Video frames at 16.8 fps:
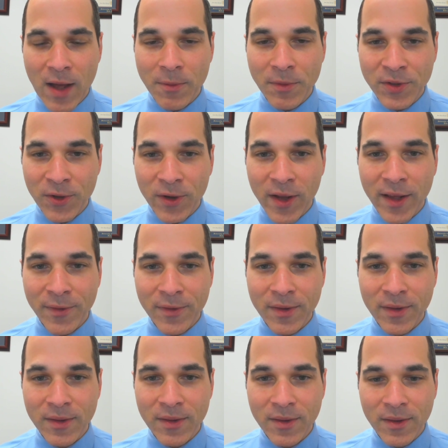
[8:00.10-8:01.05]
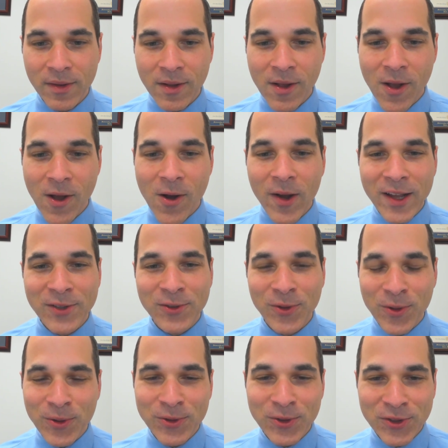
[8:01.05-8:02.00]
on with your life. Okay, so
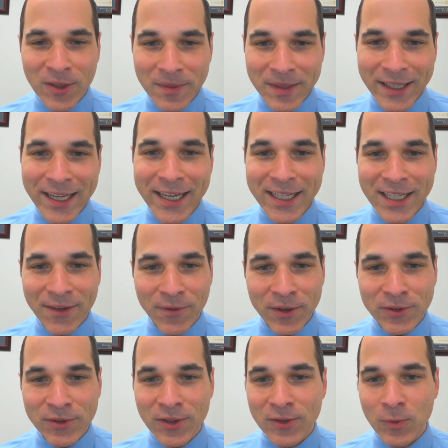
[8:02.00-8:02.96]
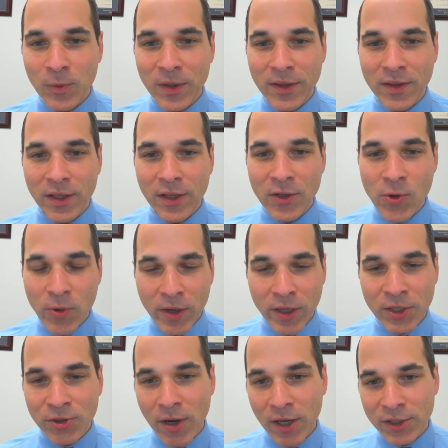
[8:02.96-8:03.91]
those are some of the key differences with the new
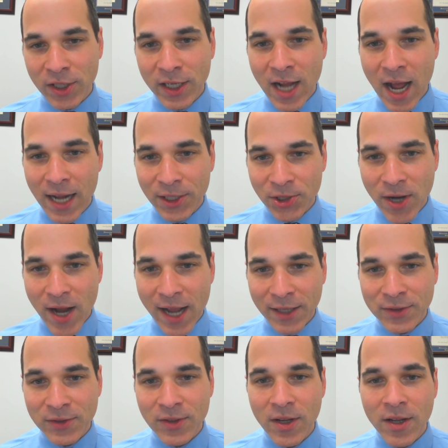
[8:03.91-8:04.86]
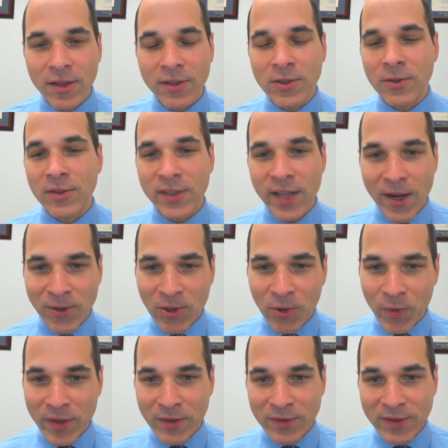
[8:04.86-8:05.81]
construction contracts to standard
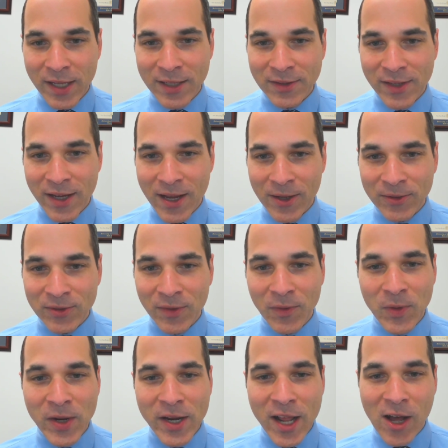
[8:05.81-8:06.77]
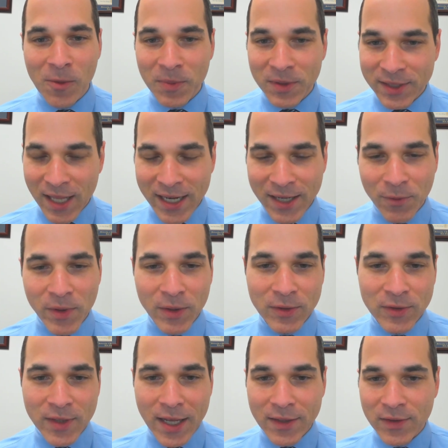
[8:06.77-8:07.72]
real estate sales. If you need help with any real
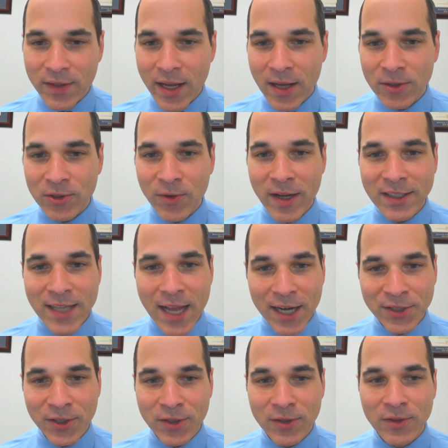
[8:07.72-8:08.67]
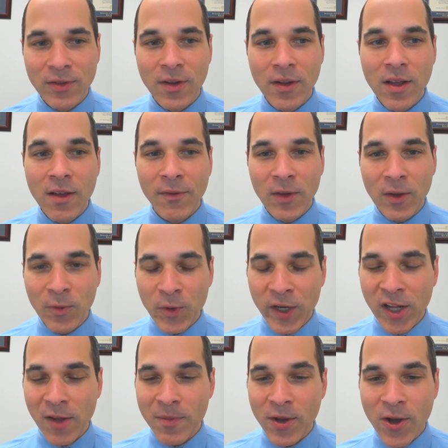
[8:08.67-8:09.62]
estate sales transactions, feel free
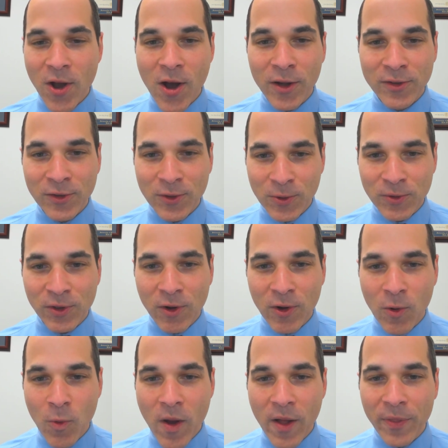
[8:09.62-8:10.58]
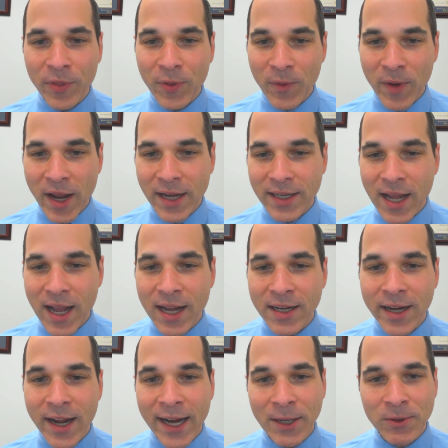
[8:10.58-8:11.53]
to give me a call at
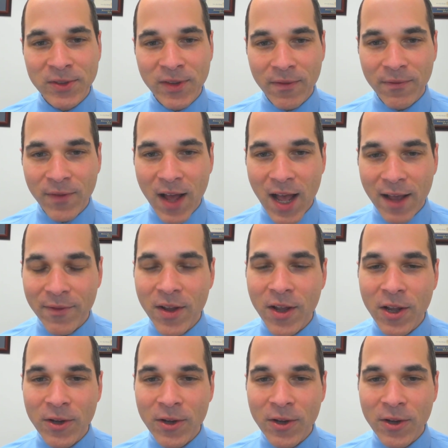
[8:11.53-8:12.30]
201-389-8275,